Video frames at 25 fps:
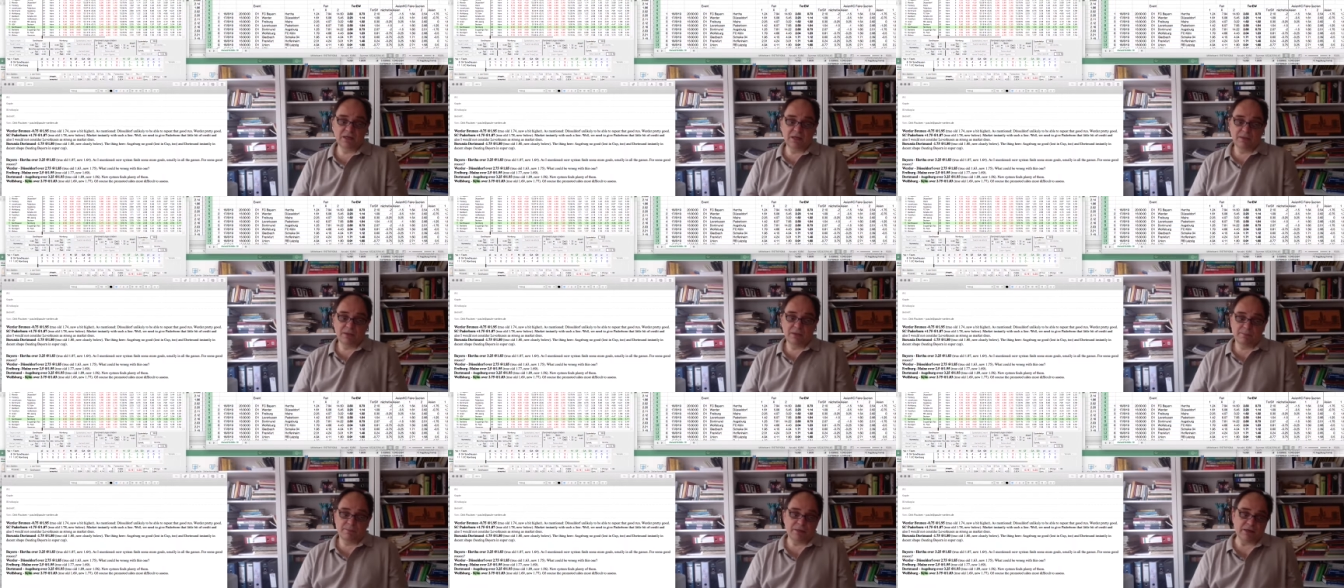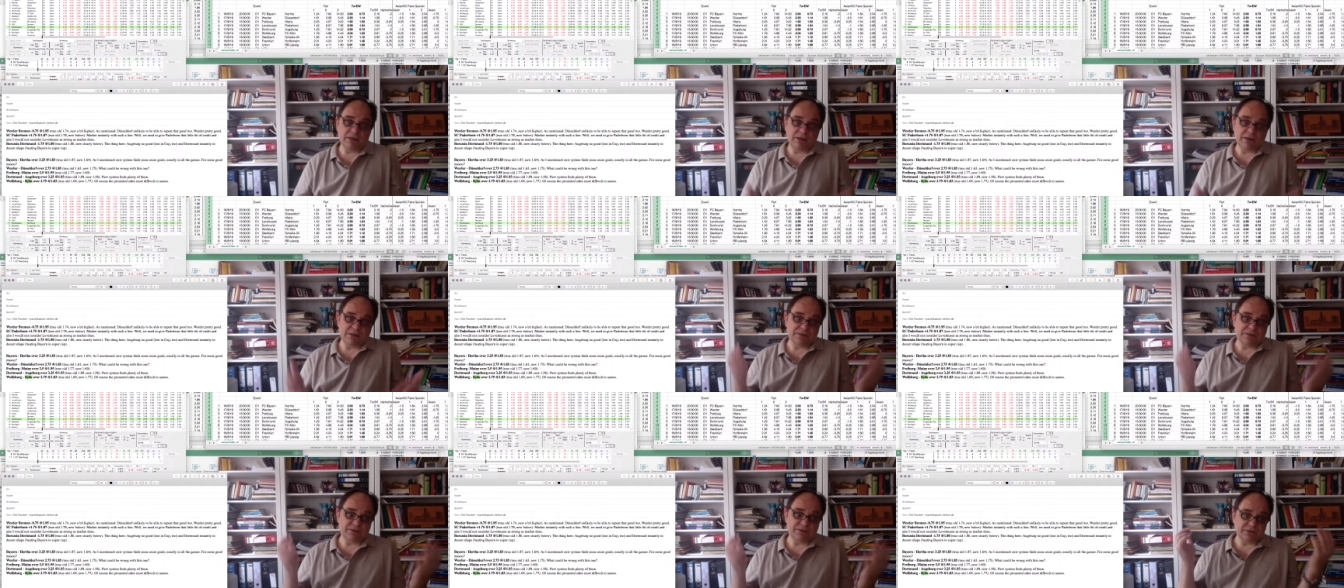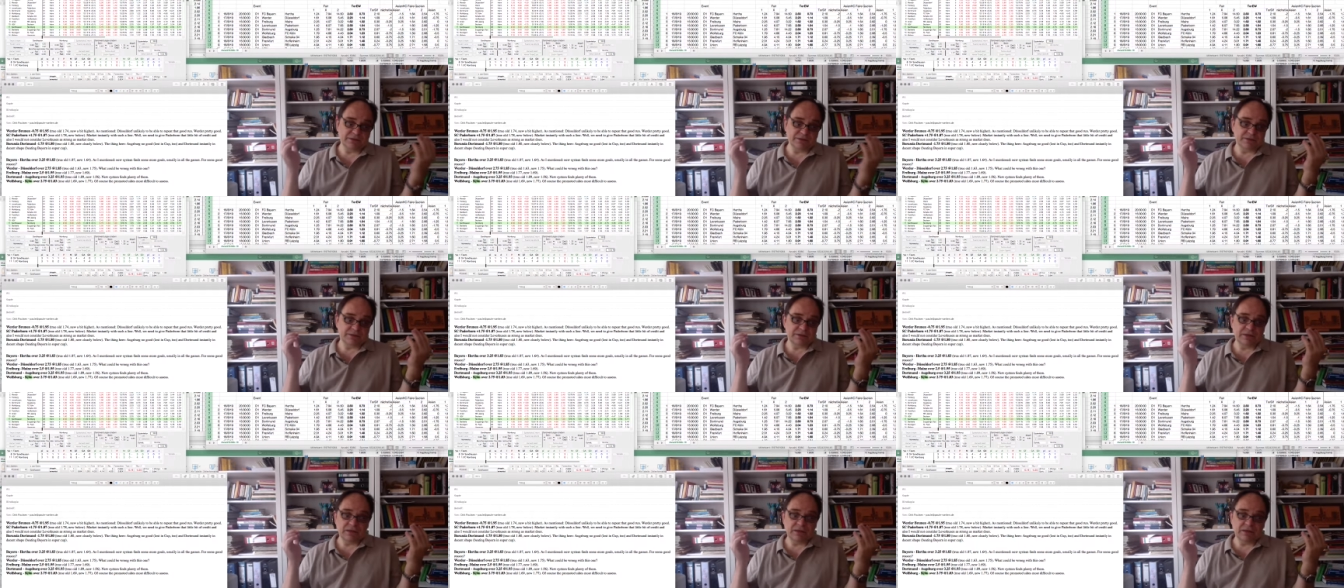But
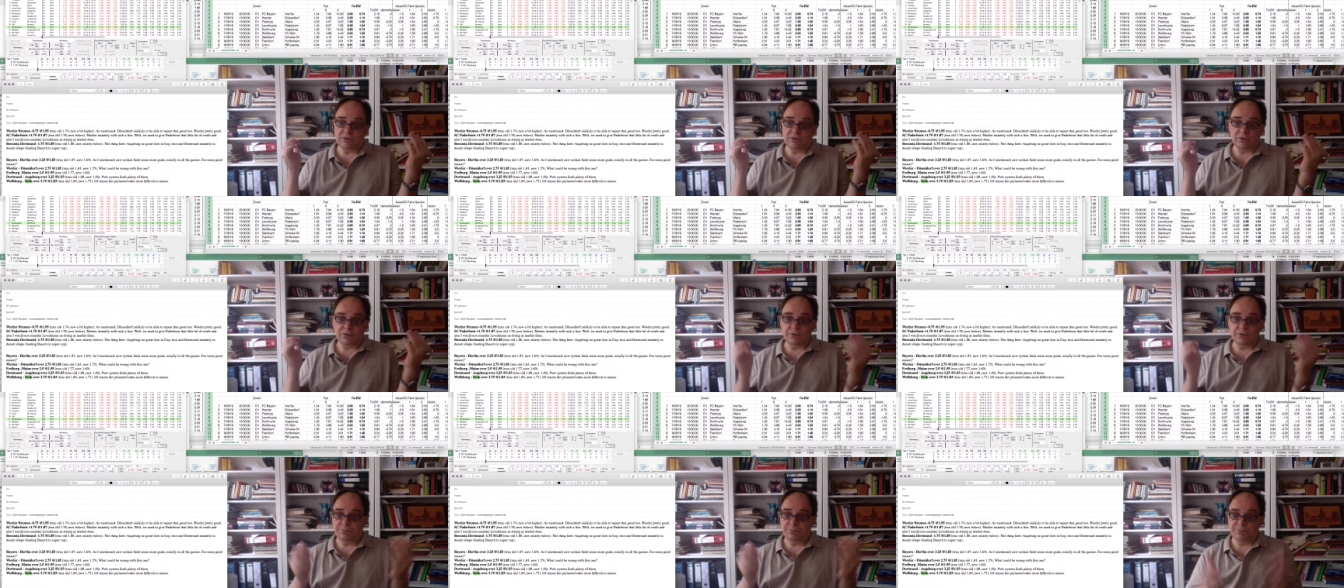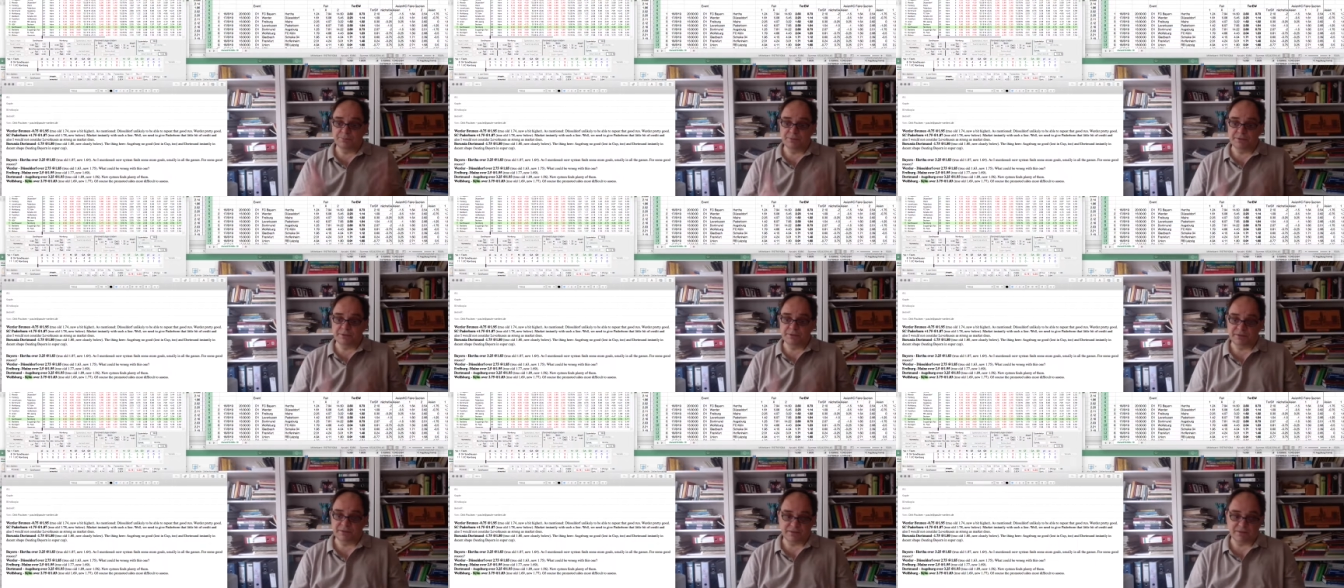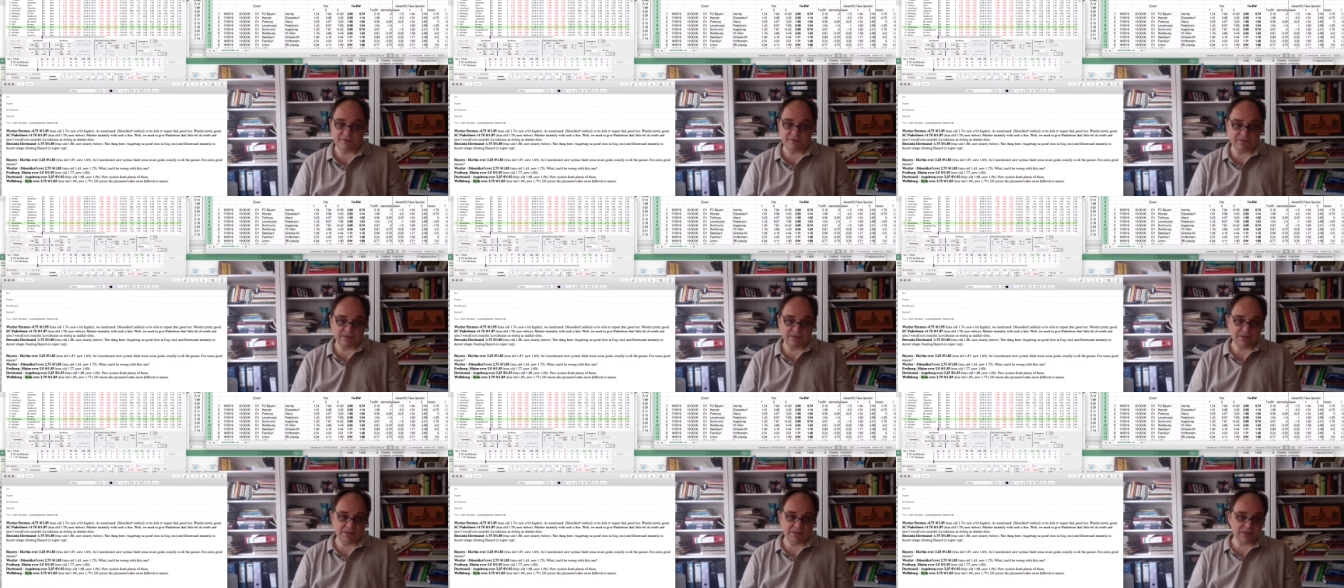it could be that
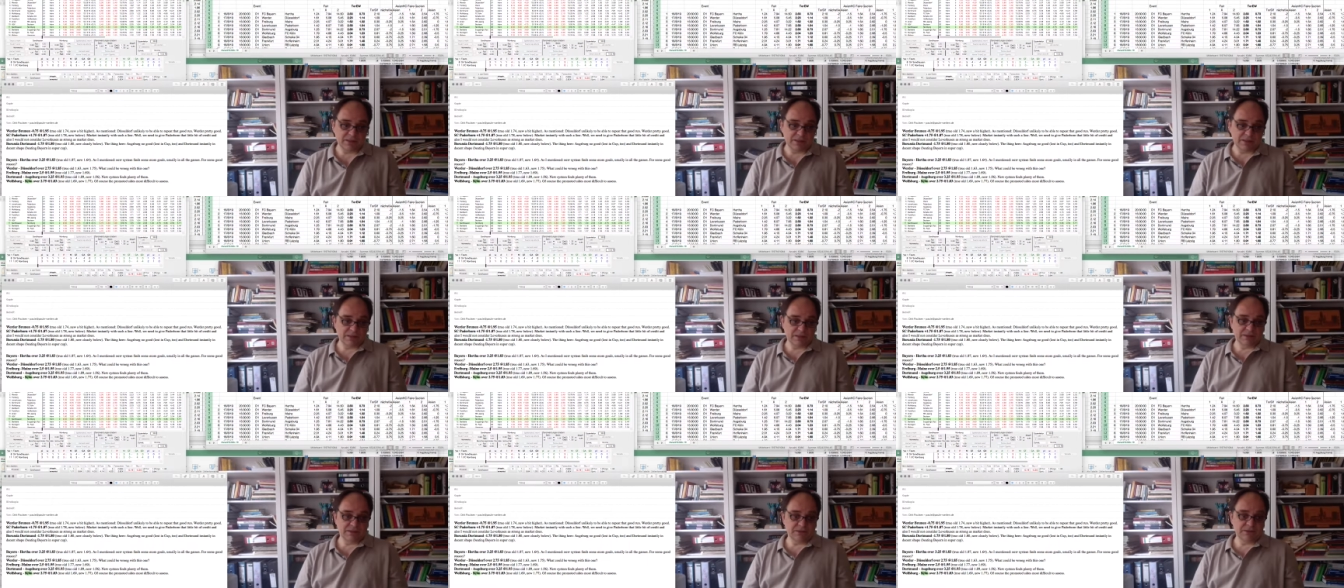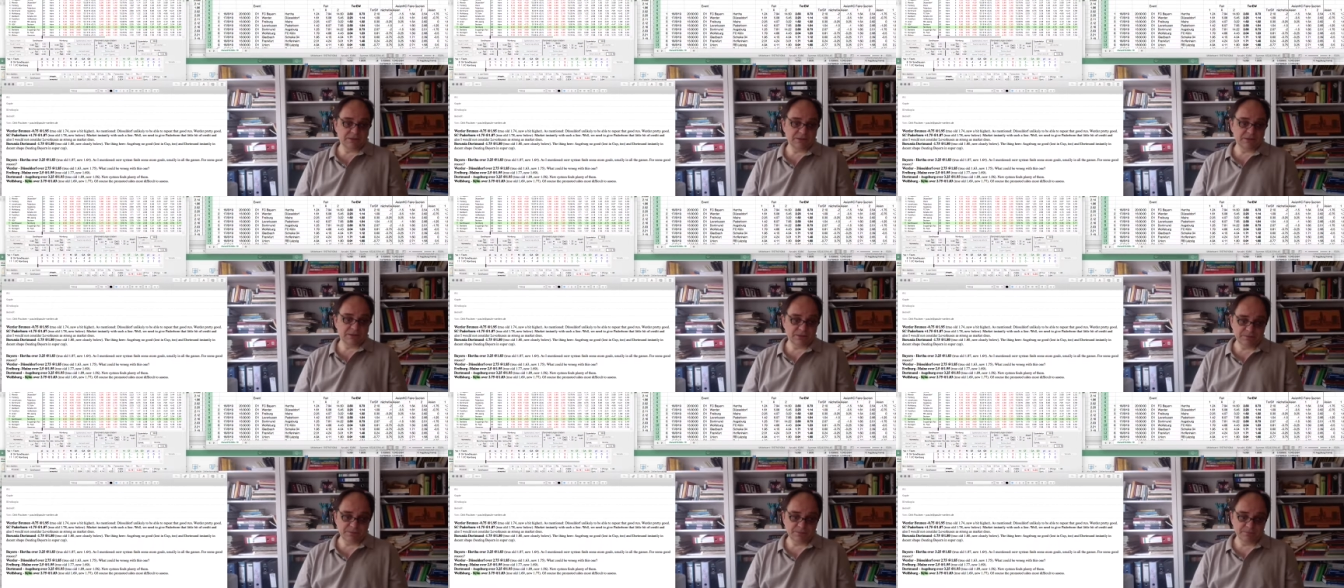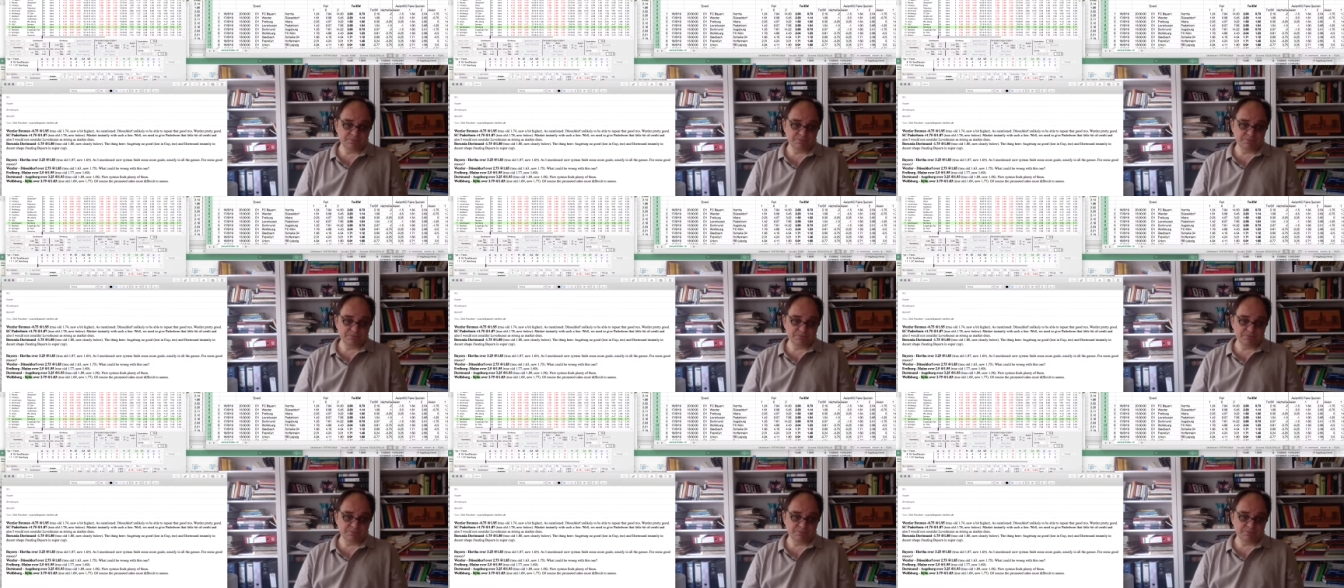they are,